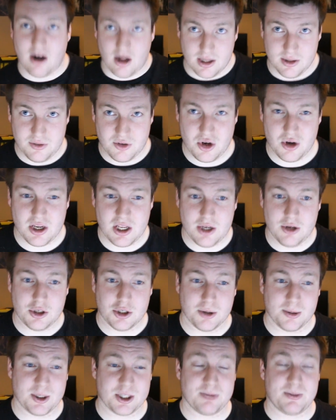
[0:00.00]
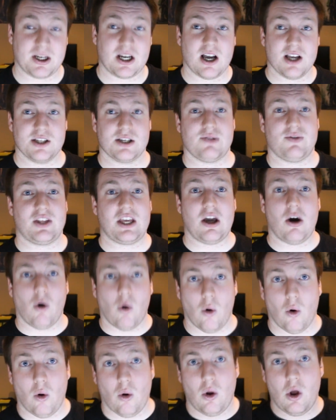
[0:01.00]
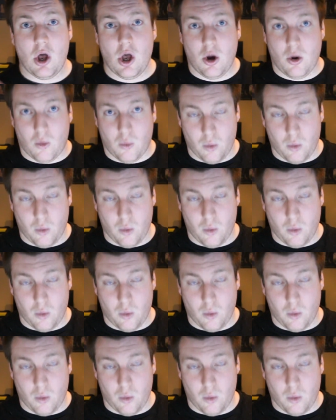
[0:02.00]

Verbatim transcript: Call of Duty YouTubers because of the whole